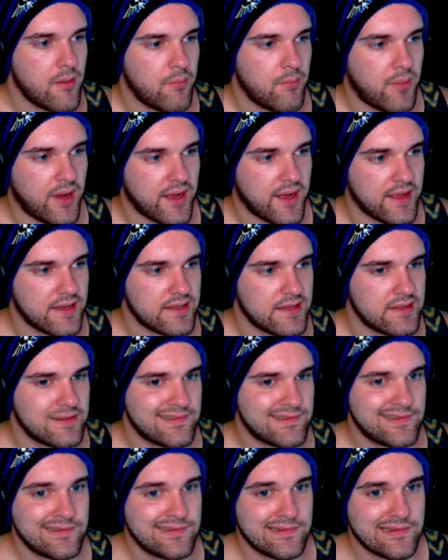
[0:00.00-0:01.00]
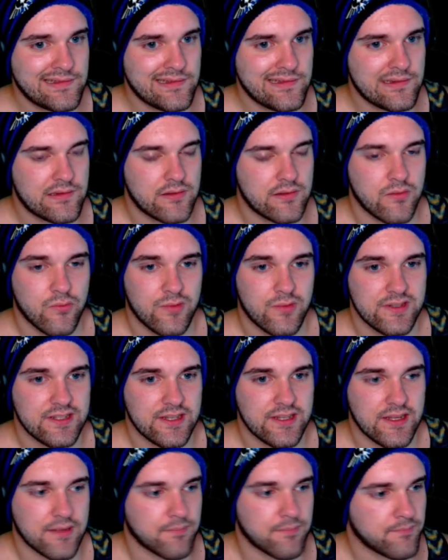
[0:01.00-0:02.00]
but we'll
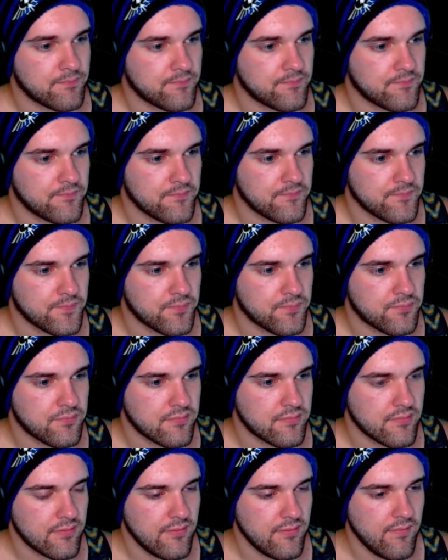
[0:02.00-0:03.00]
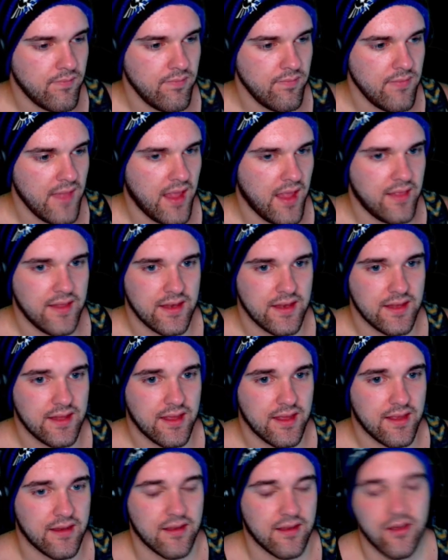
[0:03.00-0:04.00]
see. And then
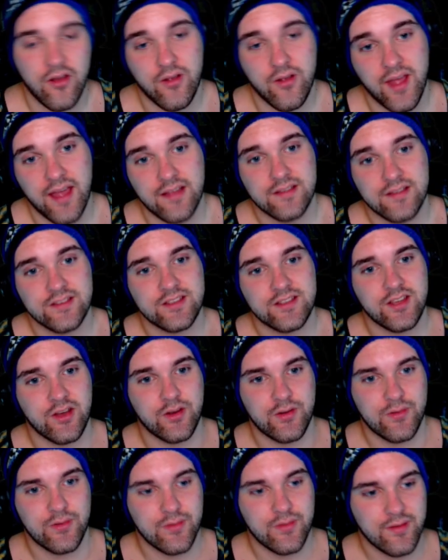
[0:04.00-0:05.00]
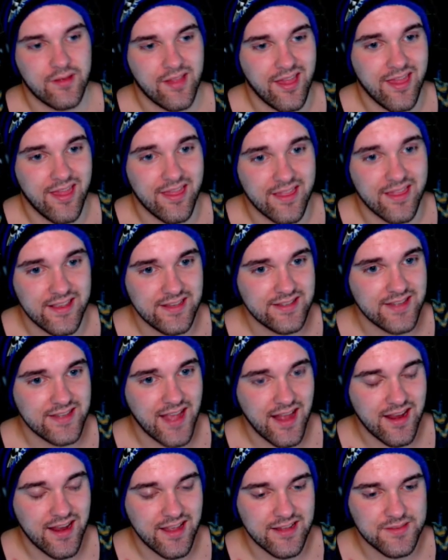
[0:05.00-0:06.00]
Yin. Okay, so this
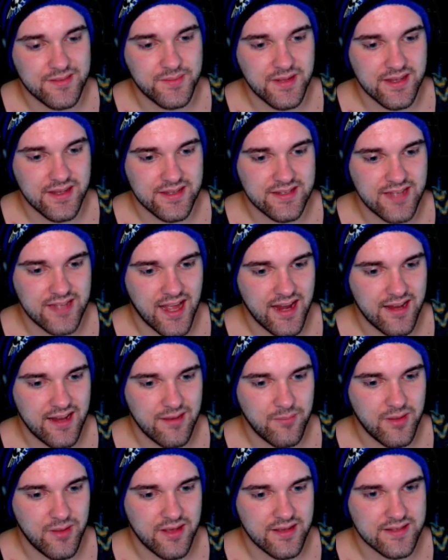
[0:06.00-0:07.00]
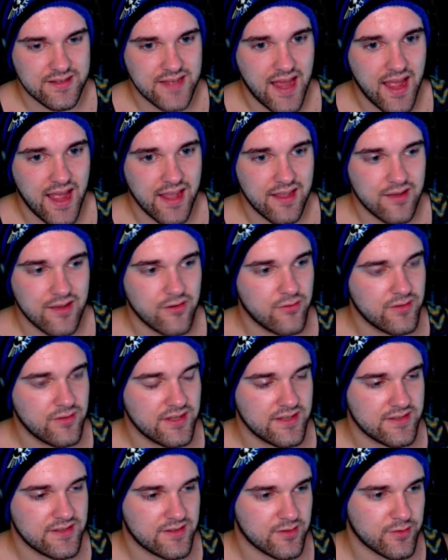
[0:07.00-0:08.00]
kind of gets me excited because I can
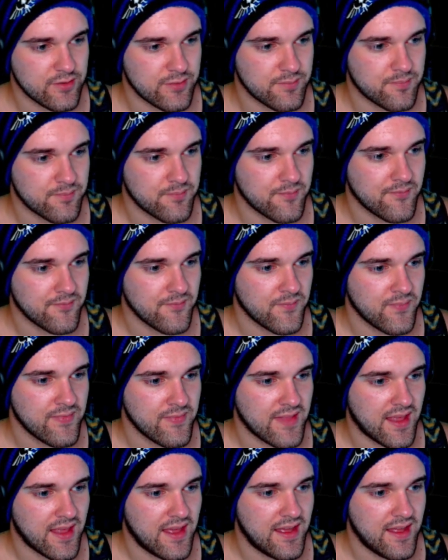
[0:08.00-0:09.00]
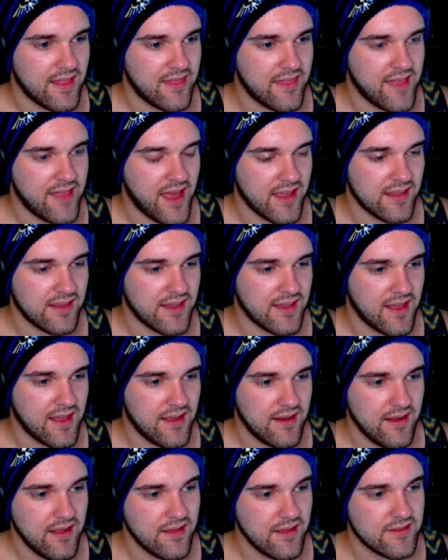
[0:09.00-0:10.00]
only assume that
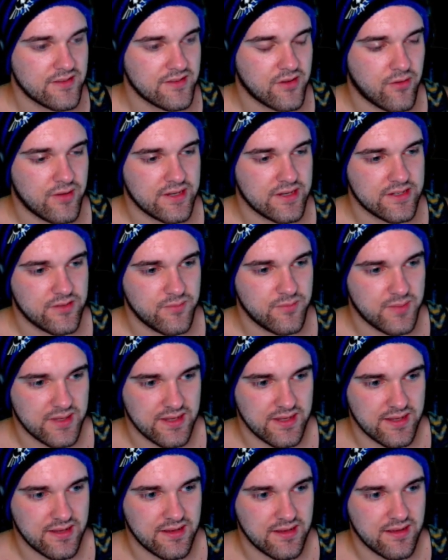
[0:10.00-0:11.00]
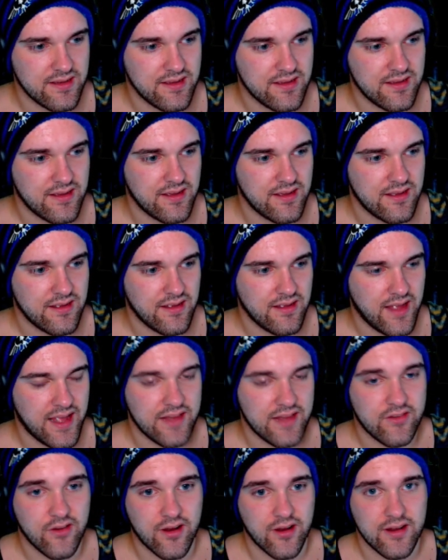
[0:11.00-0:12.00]
Yin is going to be
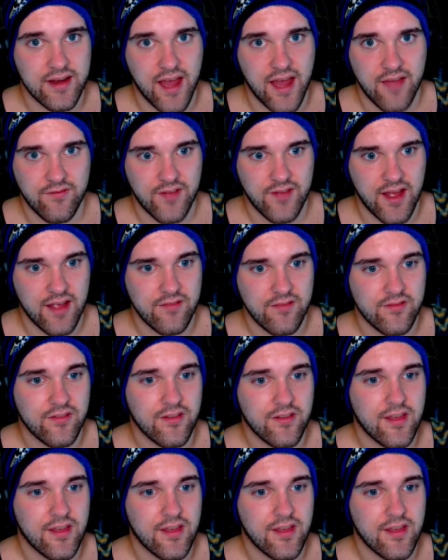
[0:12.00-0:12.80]
a Dark Nat 5.